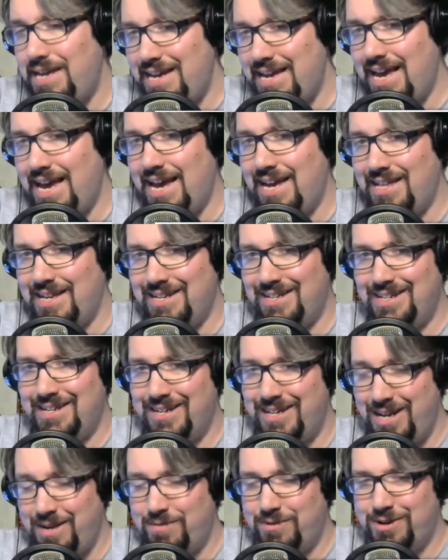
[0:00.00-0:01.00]

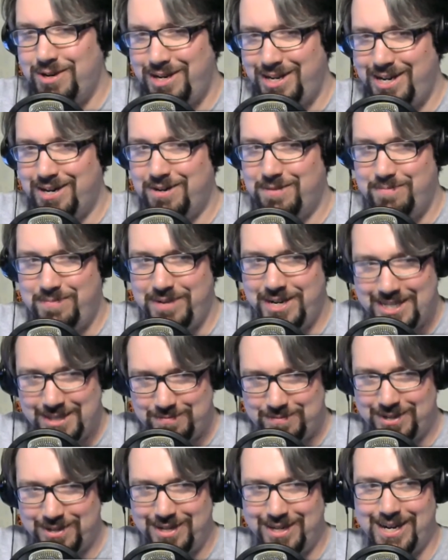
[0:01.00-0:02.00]
the neighborhood here in
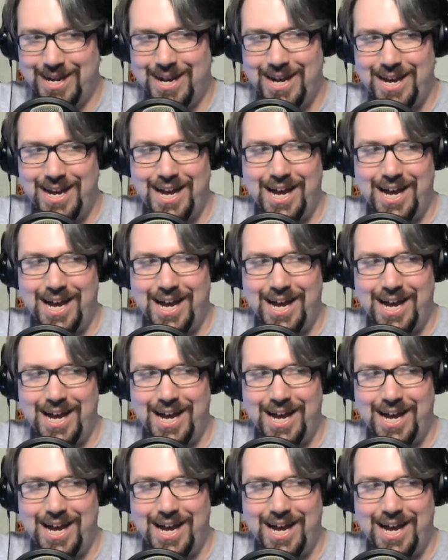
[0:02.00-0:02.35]
Pittsburgh,